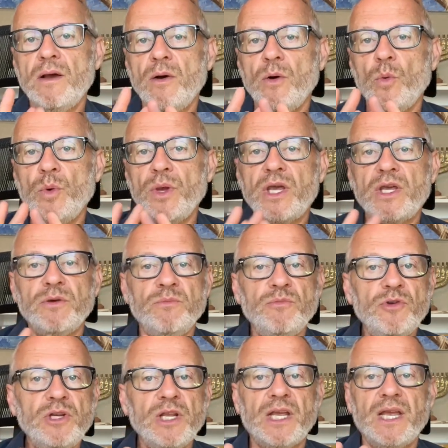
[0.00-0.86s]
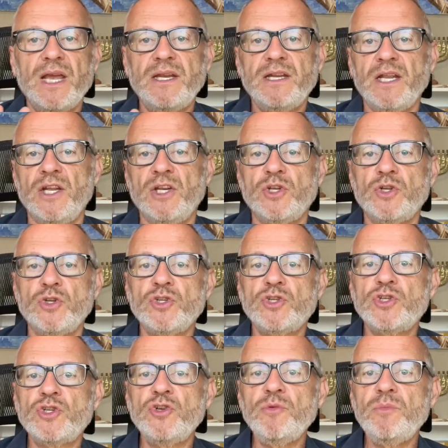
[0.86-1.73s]
we communicate and
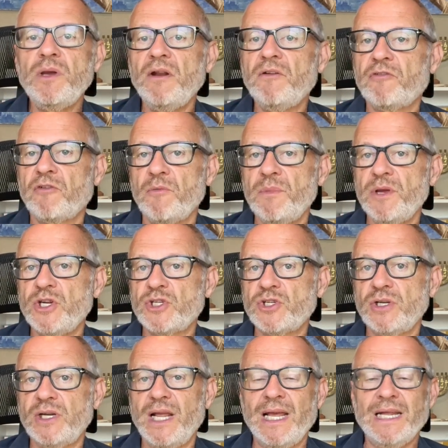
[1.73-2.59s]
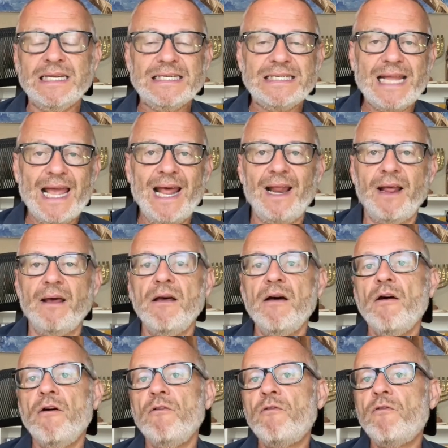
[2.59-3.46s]
consume information and data
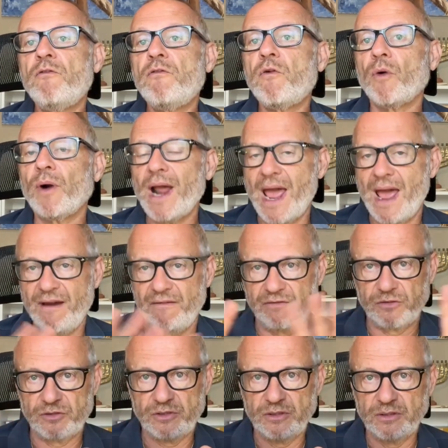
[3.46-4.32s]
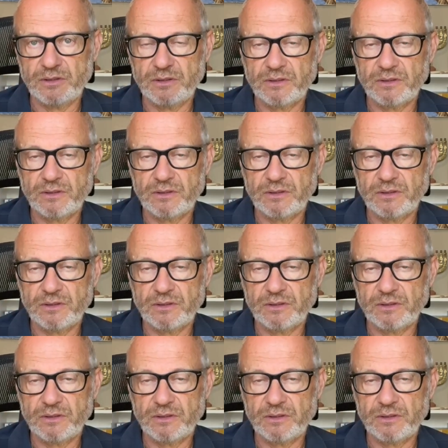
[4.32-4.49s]
forever.